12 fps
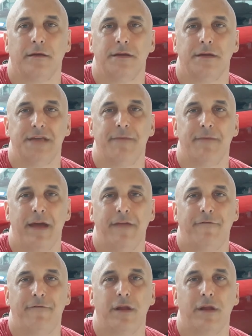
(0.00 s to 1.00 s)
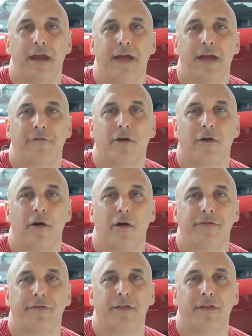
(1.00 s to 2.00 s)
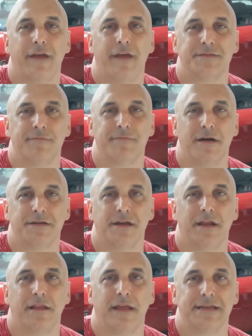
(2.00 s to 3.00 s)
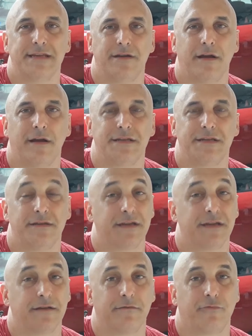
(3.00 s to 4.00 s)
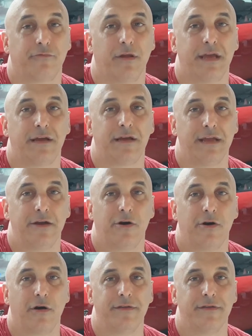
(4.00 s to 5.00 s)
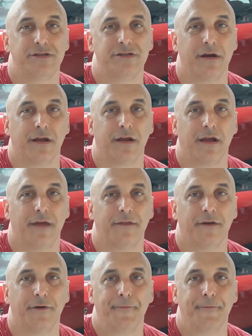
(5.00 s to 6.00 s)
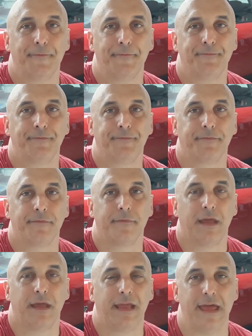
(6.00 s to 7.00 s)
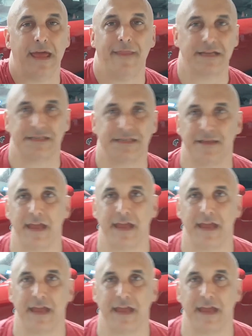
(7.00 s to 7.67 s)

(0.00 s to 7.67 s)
Say he paid $49 for a car with 30,000 miles on it last August. It's a really clean car that Sean got though. And again, that's the thing.